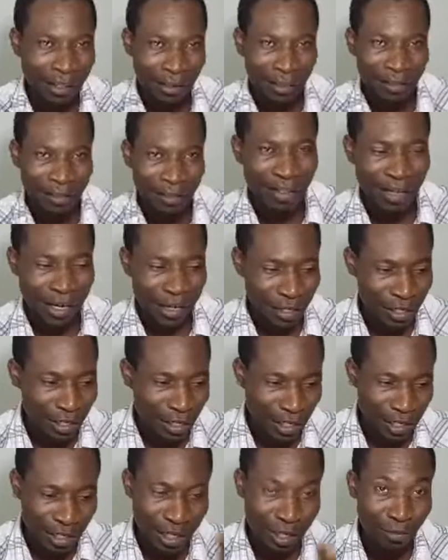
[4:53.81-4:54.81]
that the
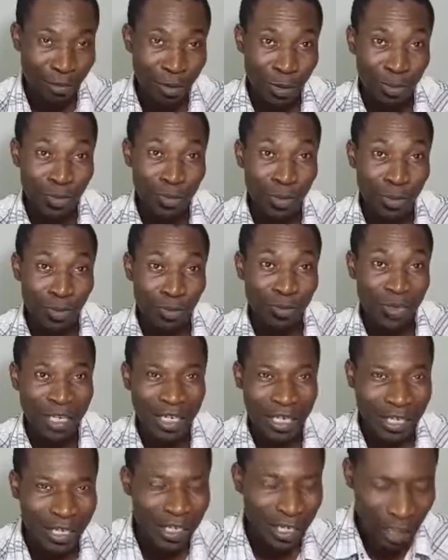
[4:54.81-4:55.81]
same people will be greedy.